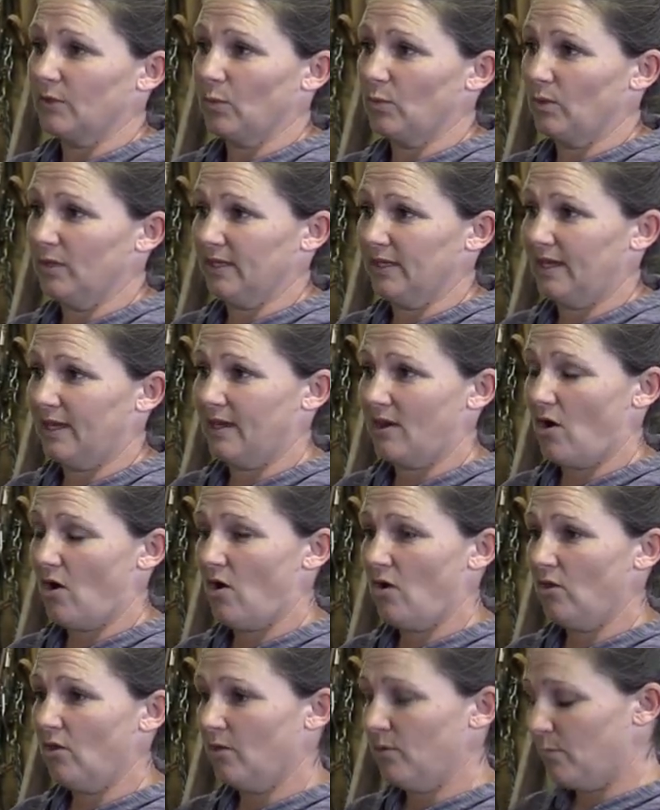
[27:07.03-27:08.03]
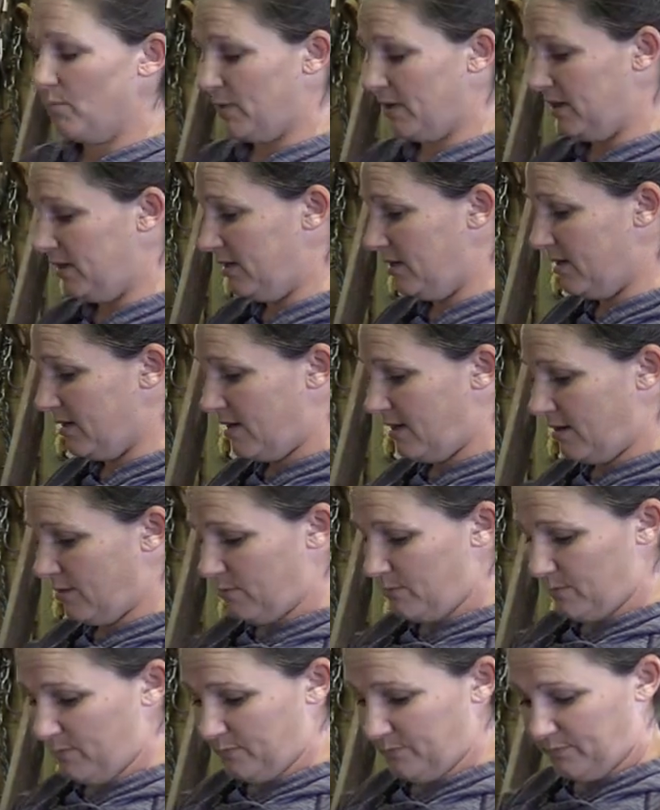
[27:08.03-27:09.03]
really at all, but
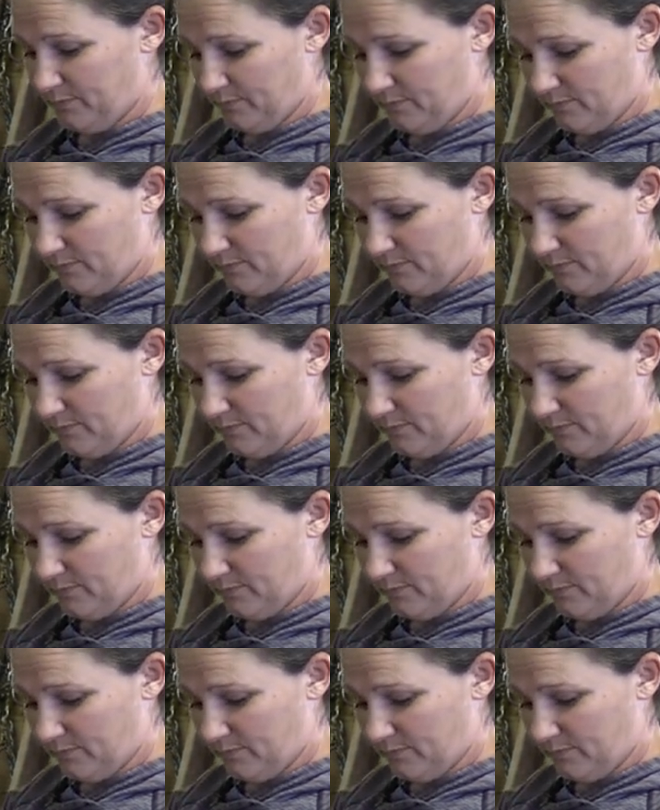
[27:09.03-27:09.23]
um,